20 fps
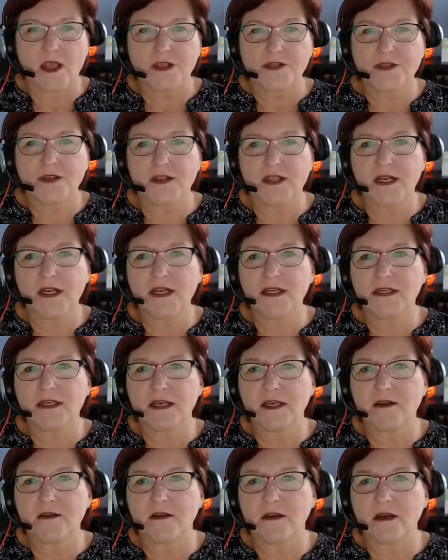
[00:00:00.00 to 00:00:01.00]
So then I
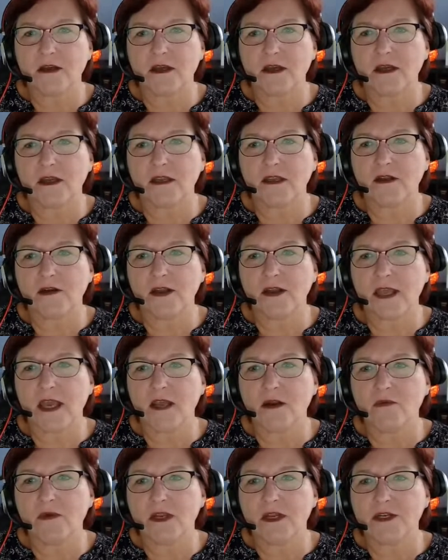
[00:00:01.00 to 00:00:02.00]

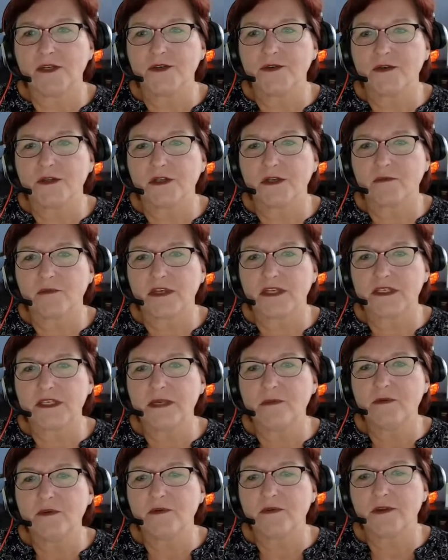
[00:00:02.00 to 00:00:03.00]
kind of went into a little bit
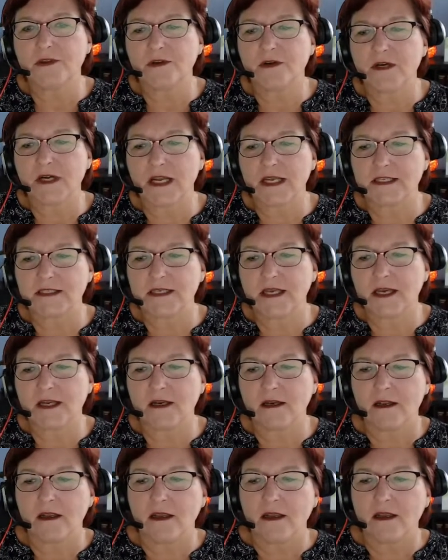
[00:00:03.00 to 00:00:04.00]
deeper with her, and I
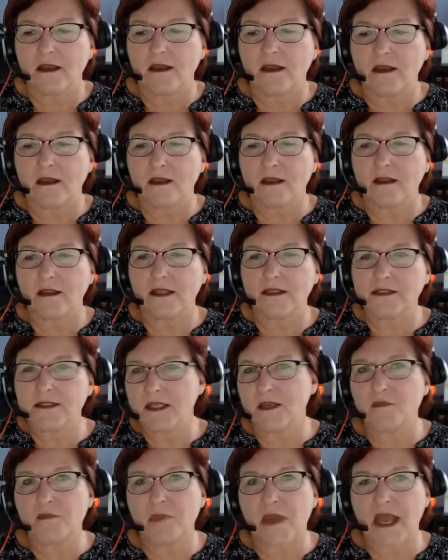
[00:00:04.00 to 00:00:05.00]
said, let's
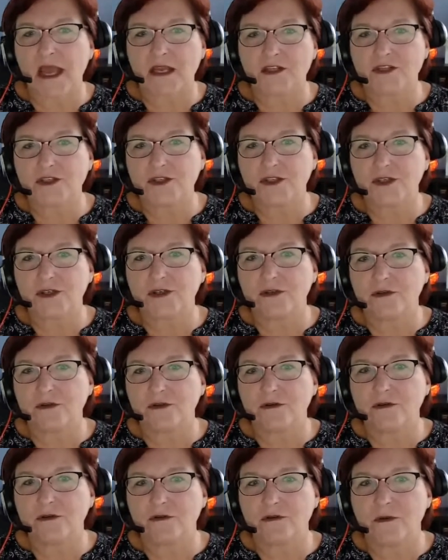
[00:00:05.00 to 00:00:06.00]
think back
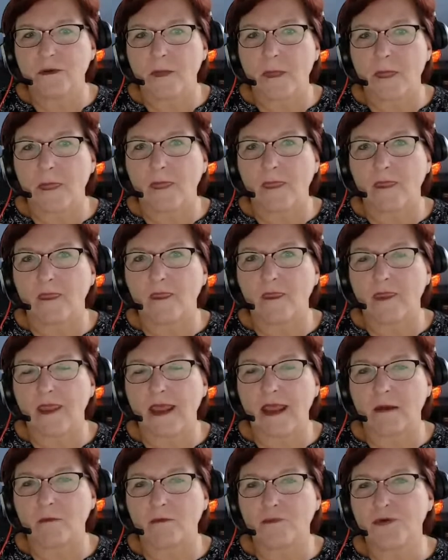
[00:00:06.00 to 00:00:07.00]
to
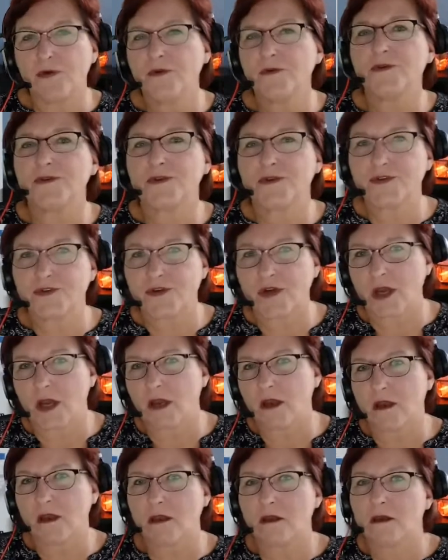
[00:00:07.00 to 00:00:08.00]
that produce
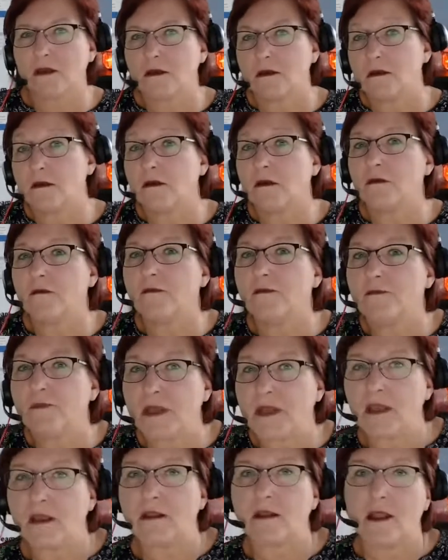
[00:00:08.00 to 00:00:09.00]
truck of
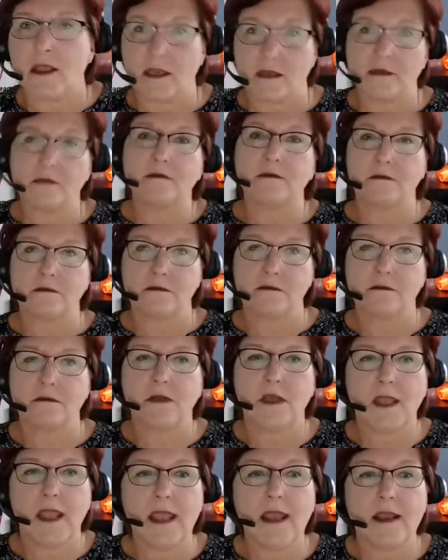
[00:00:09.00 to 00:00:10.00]
being late
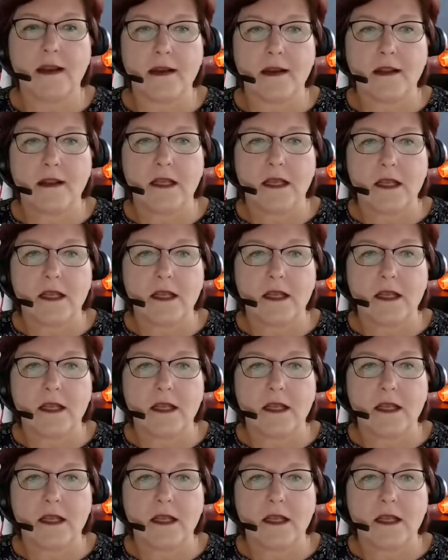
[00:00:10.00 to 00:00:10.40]
again.